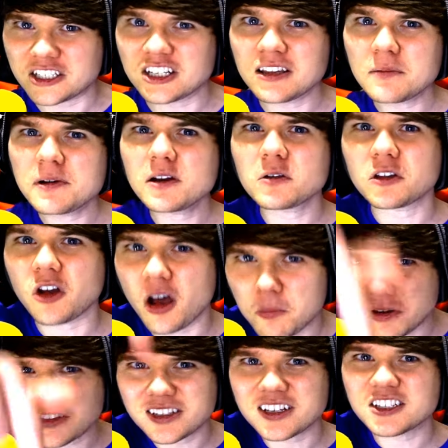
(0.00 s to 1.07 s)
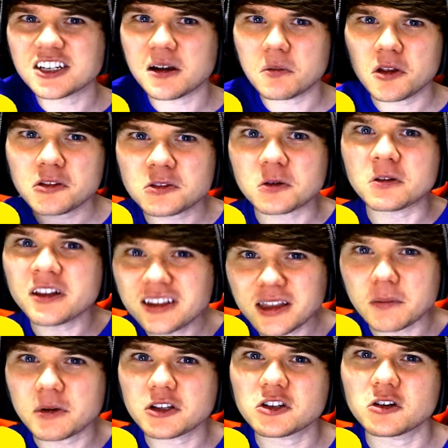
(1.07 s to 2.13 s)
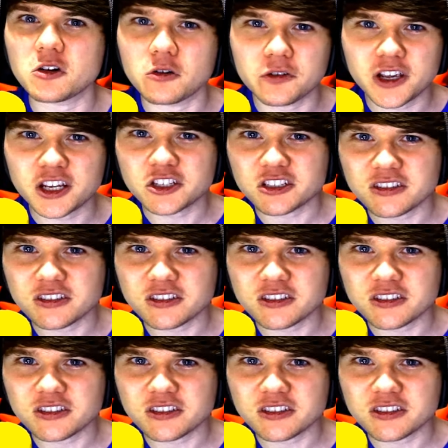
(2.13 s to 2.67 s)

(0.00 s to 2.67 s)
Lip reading: Let me know in the comment section down below. Also, click that bell to turn notifications.